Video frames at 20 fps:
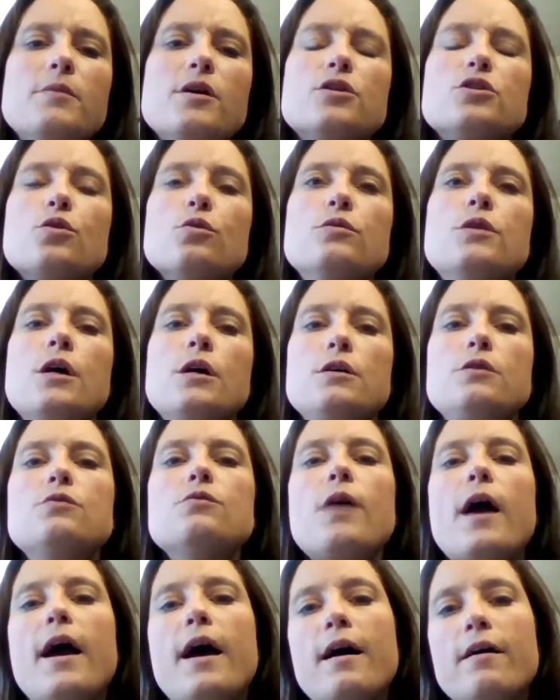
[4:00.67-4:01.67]
so that you
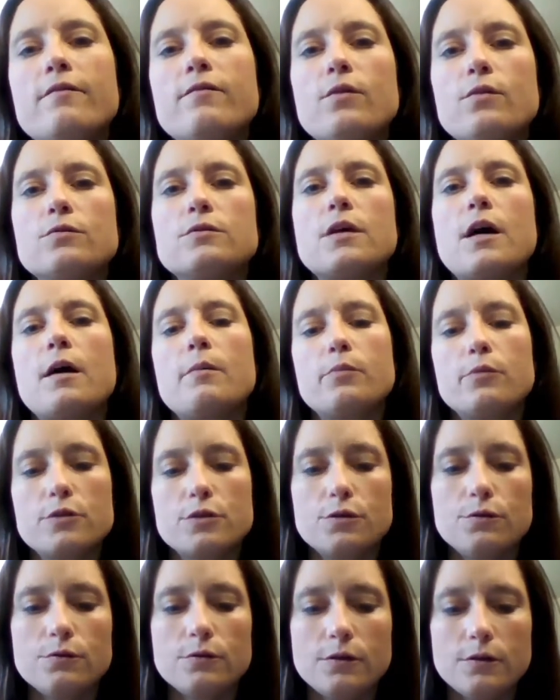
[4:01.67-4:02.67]
have those
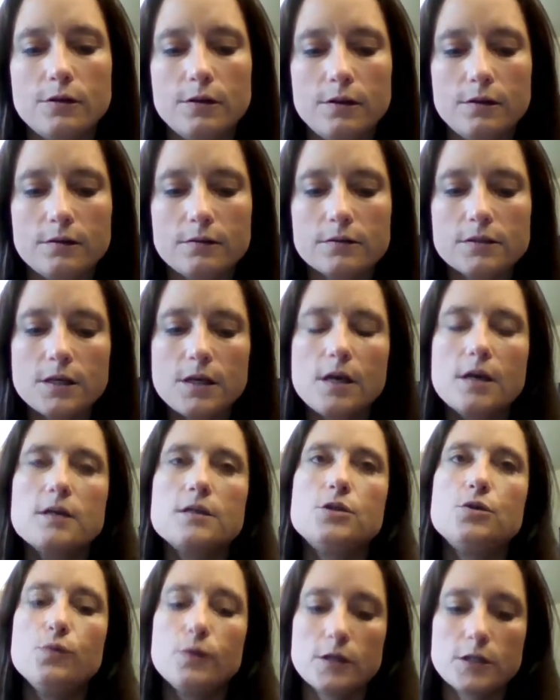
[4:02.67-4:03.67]
opportunities
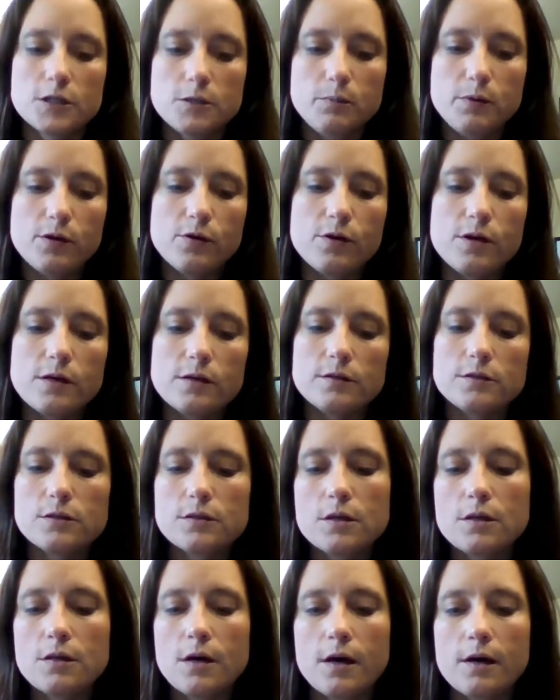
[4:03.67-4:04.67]
to
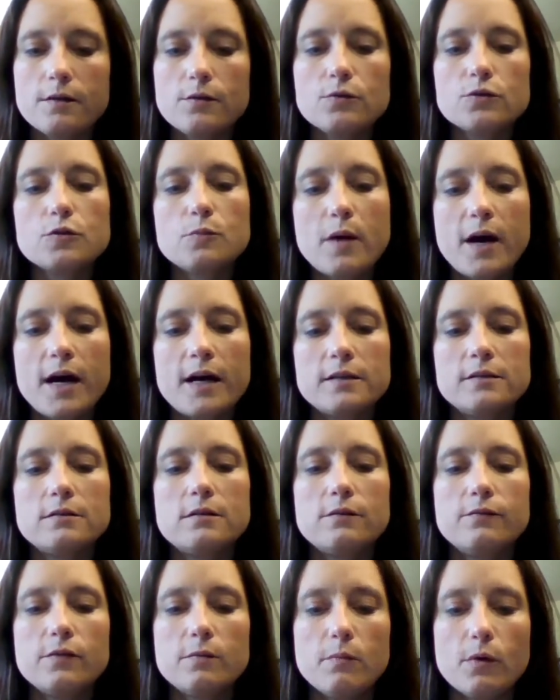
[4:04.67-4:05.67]
experience those
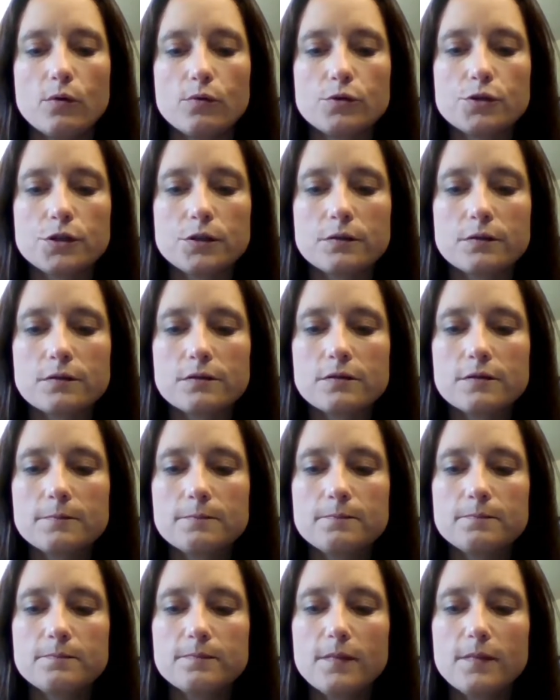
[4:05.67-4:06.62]
positive emotions.